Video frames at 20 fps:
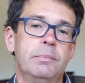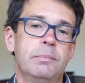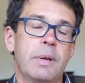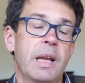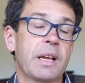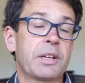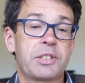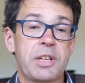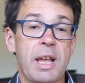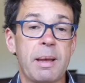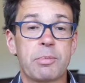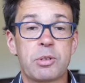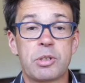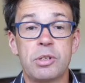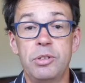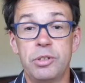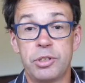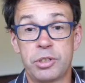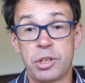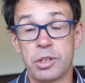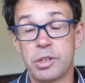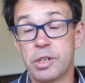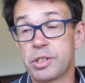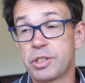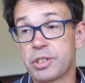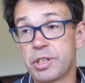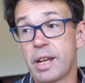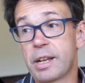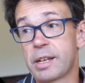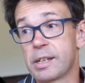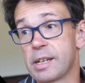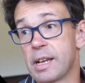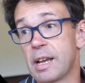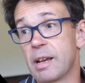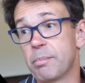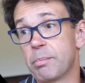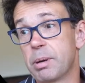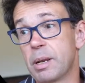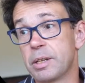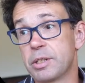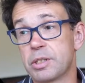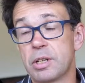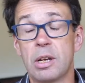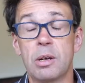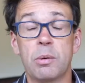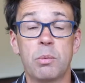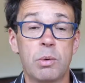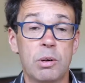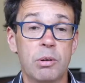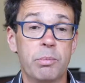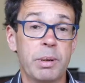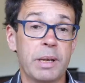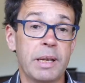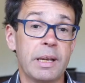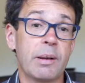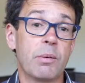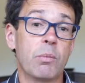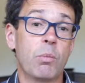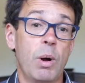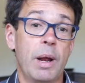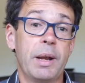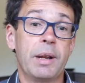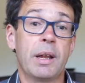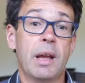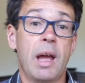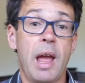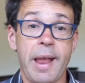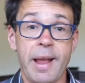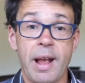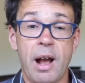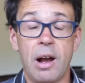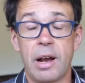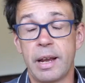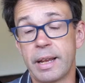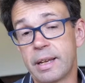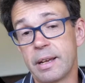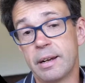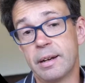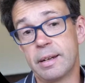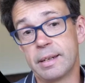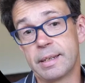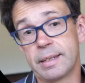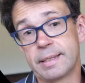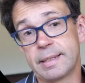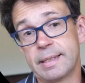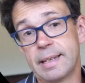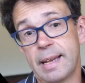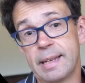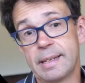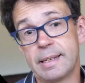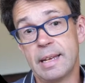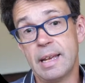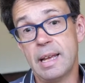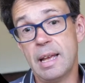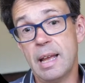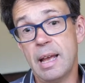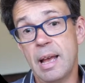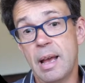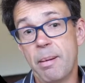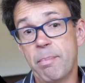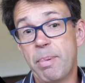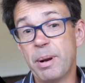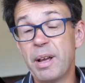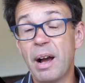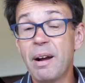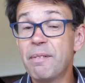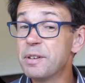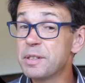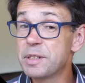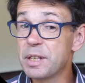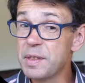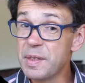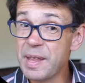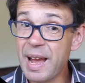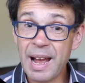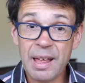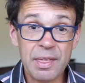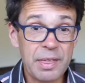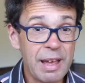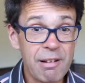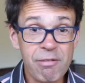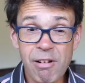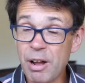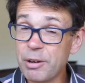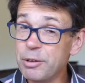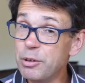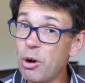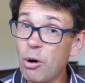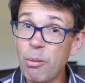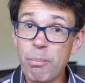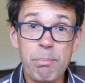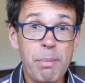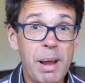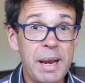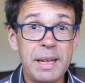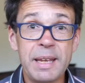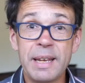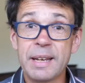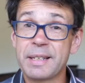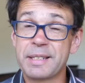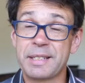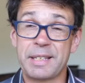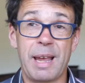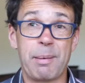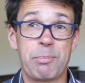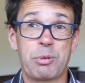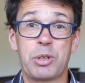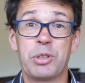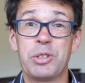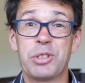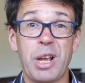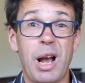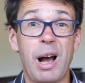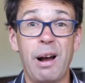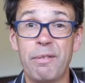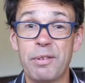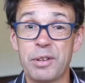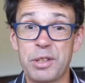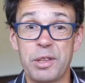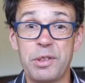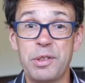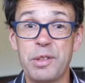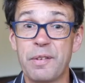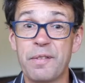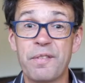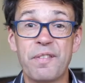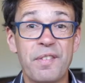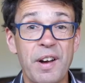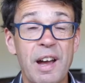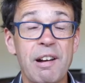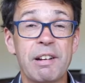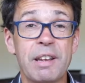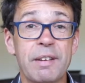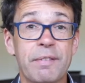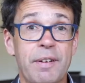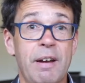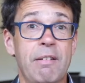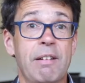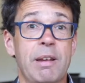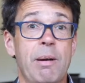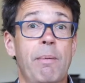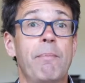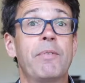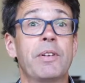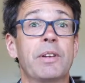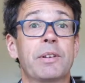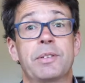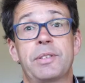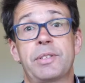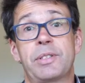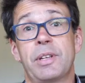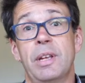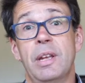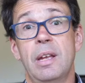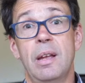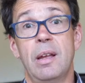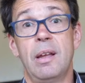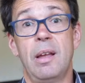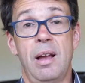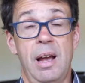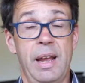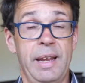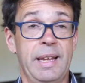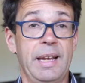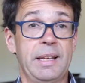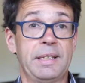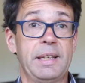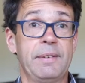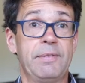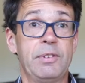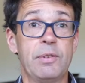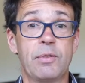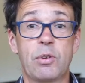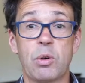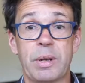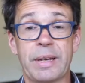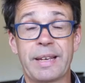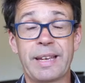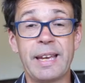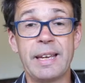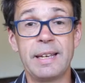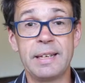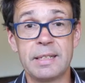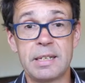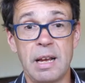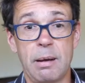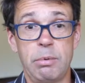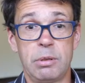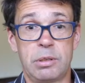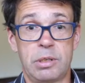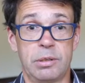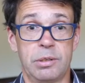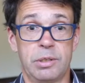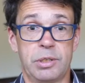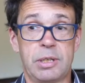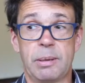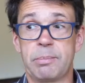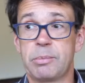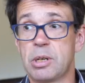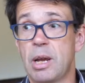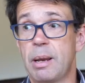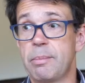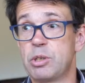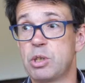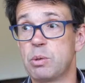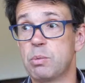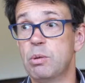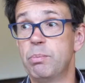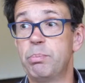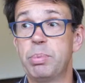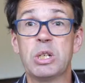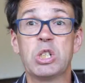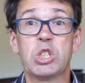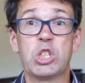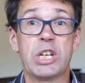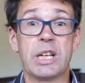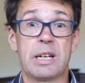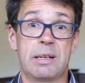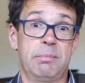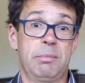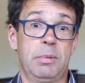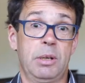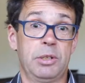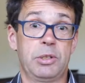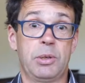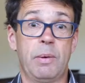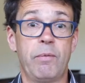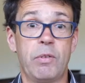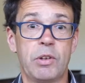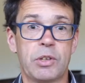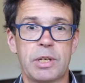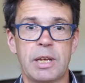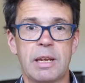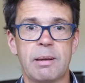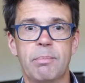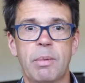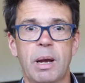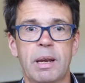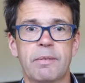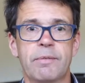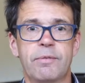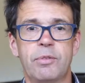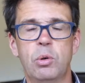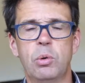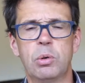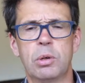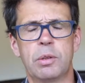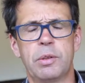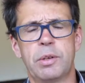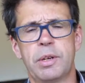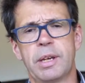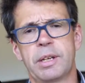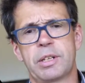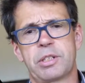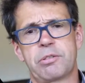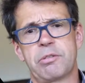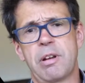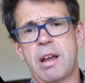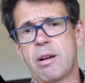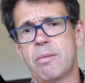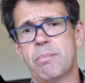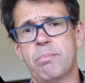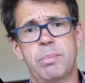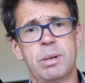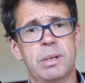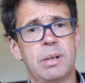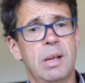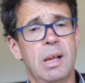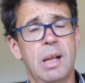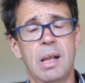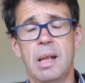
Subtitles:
exceptions to this second hand plays low will be when a high card is led. But other than that, there are not many exceptions other than the very, very obvious. I guess if you've got a king doubleton, sometimes you will push it up because obviously it might fall on the next round. But